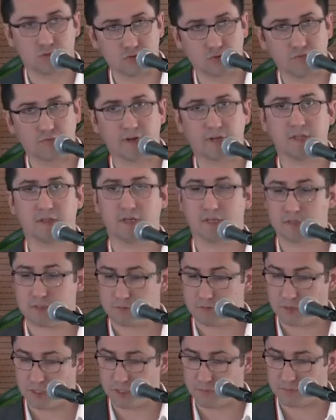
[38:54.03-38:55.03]
validate this
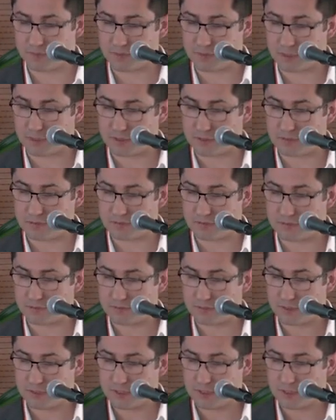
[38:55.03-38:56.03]
paper and
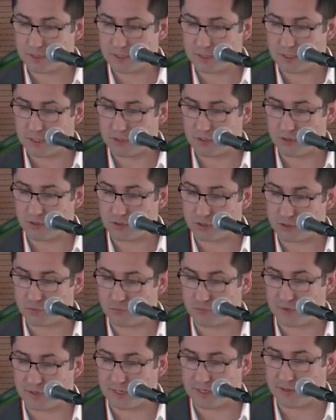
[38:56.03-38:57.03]

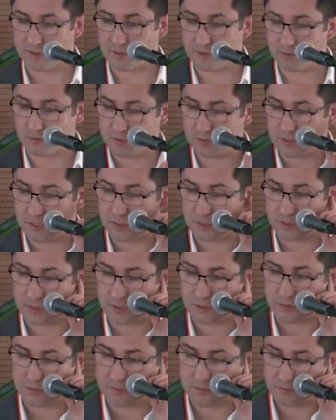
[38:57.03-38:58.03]
notify the
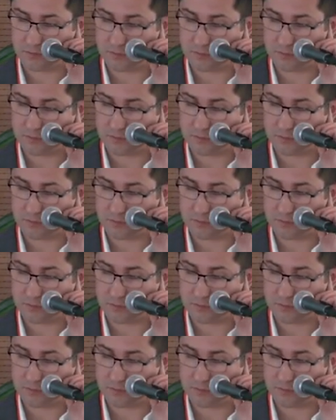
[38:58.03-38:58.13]
researcher.